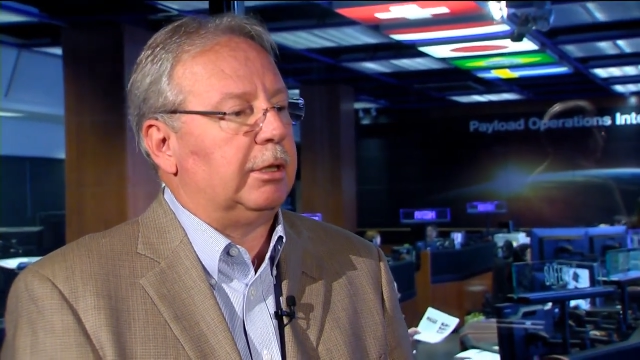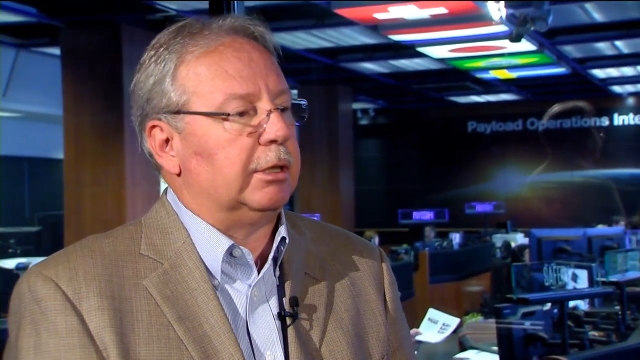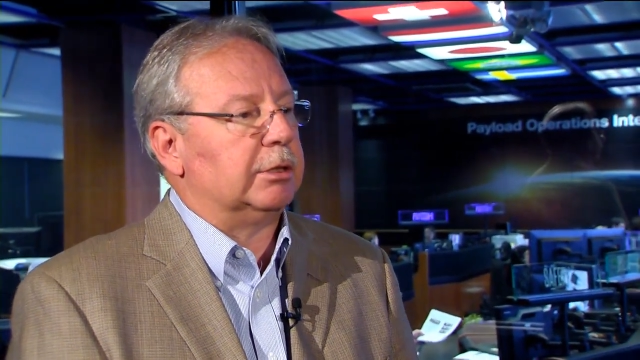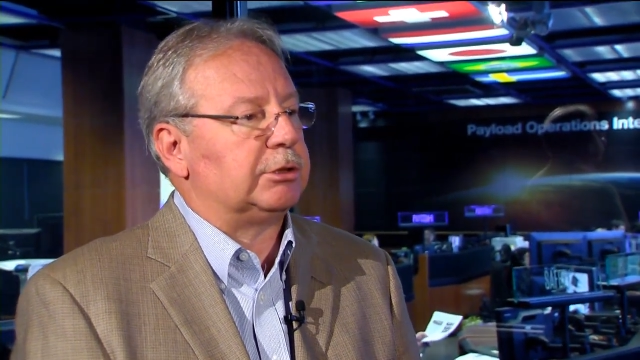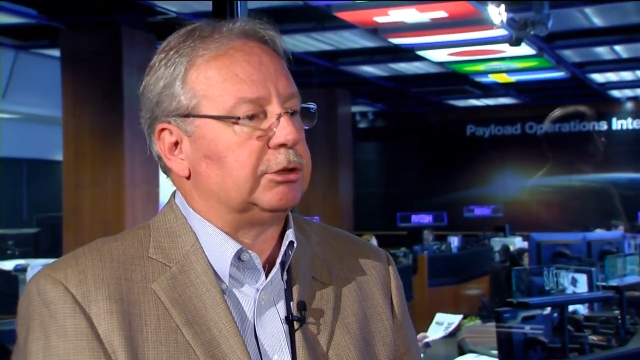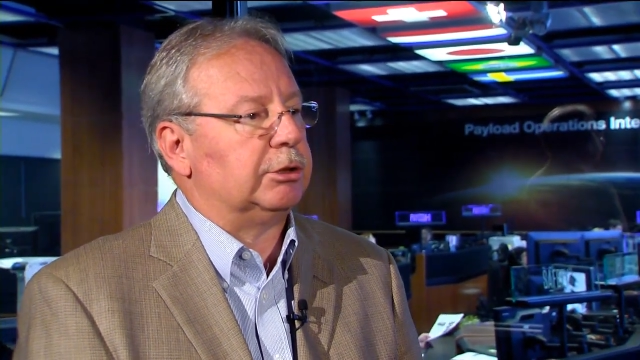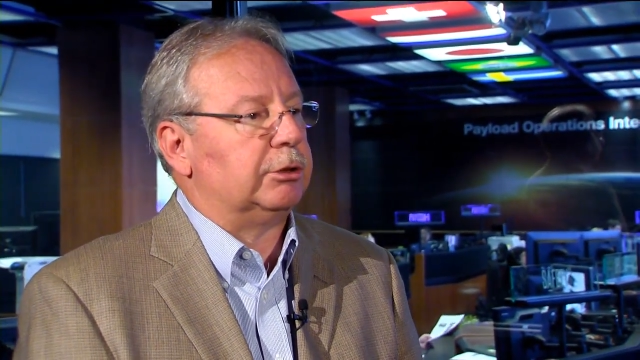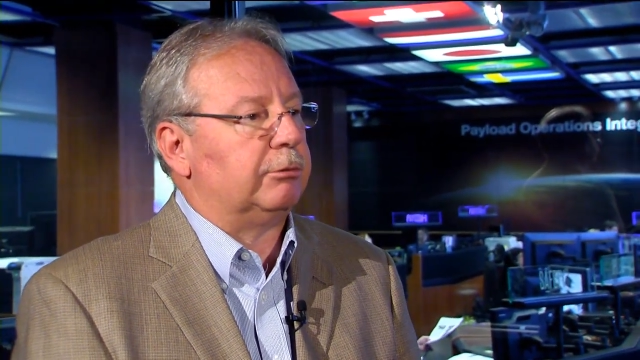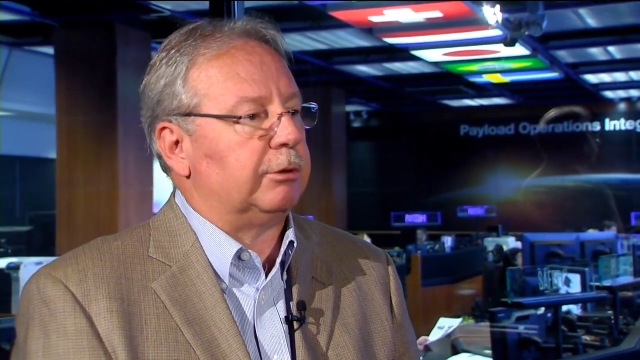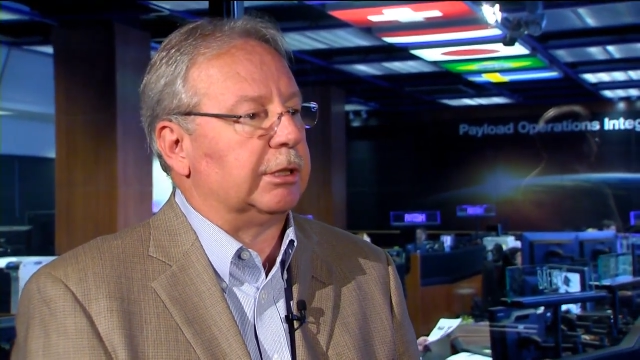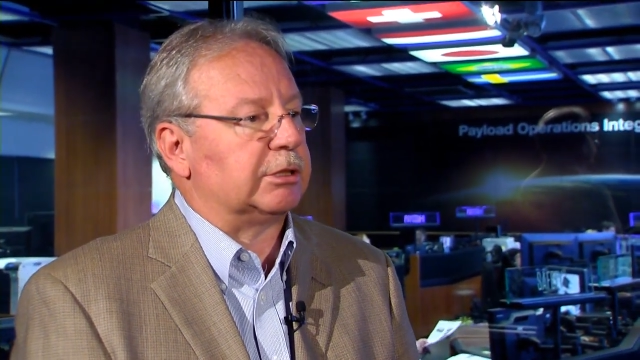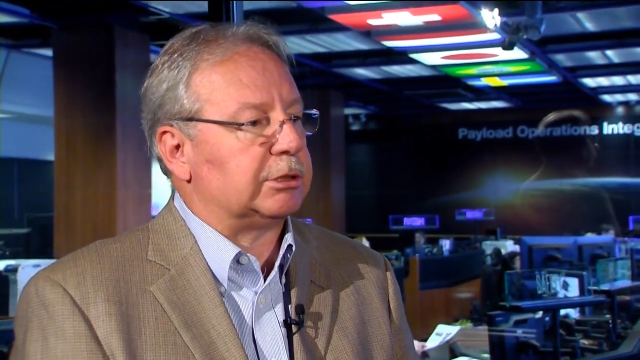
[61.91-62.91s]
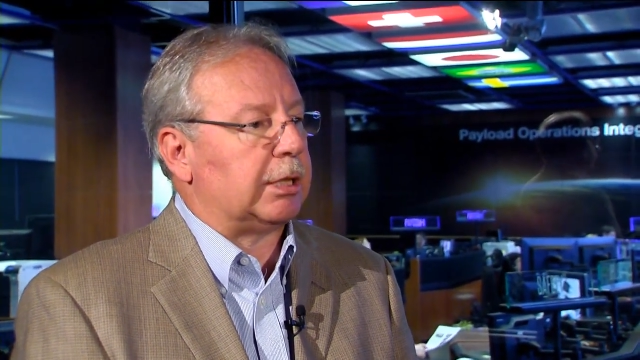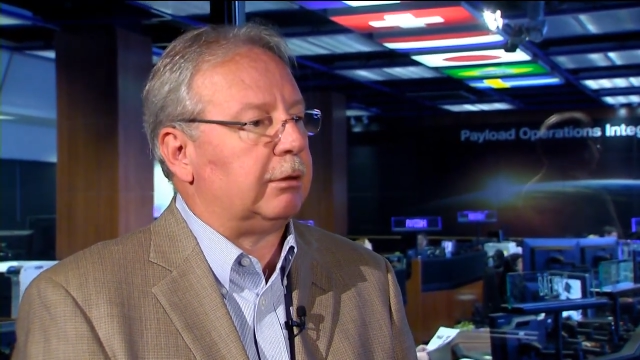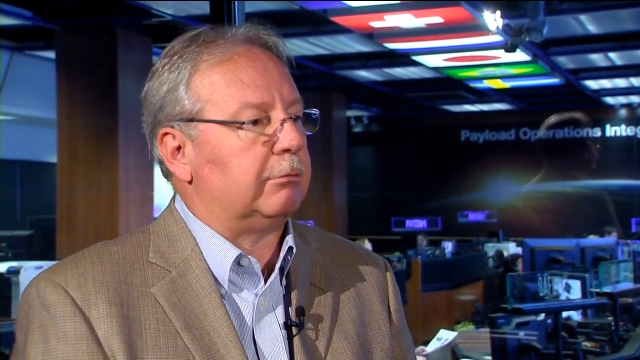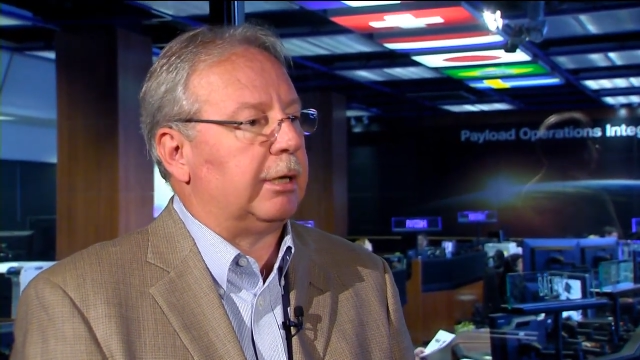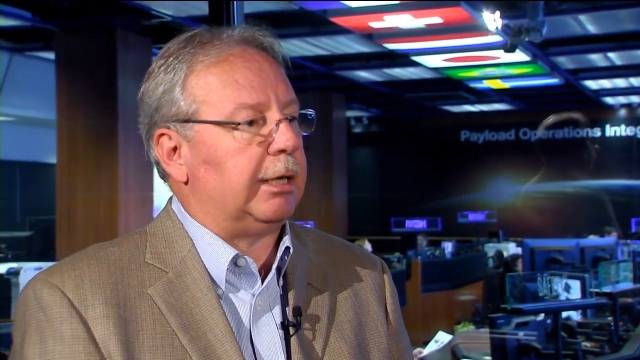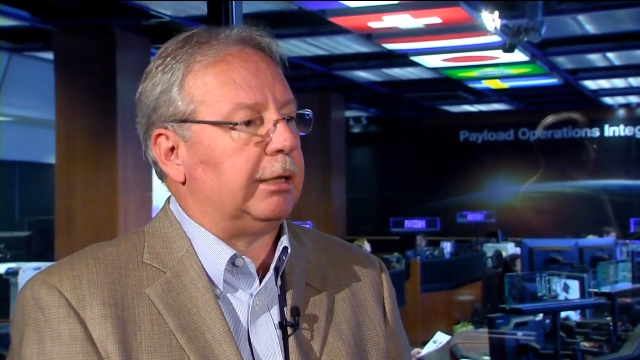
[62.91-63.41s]
is to
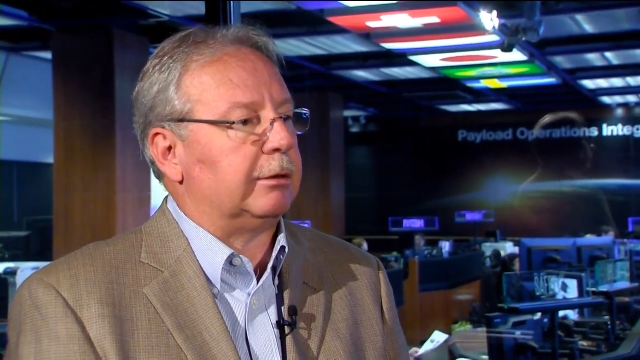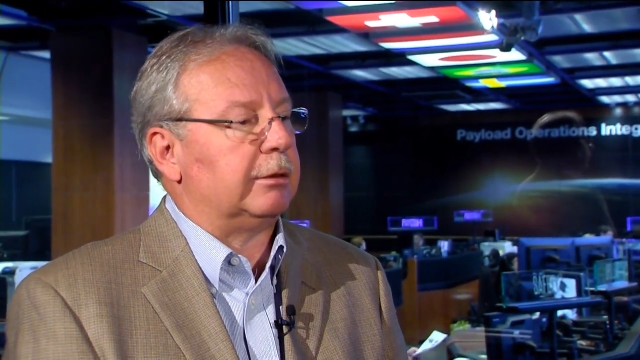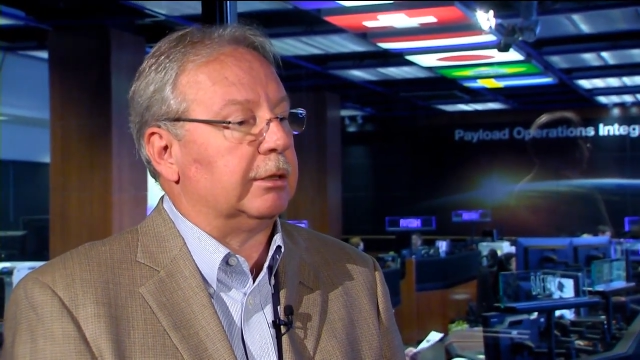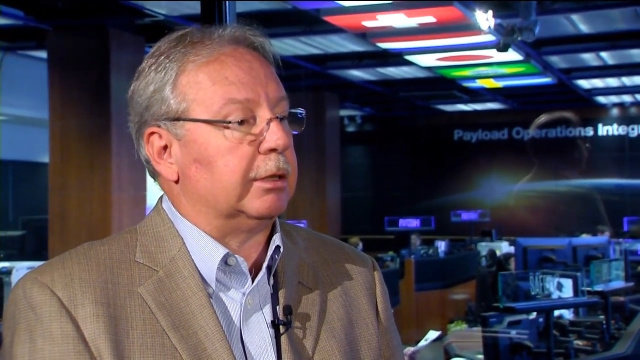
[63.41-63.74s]
accelerate the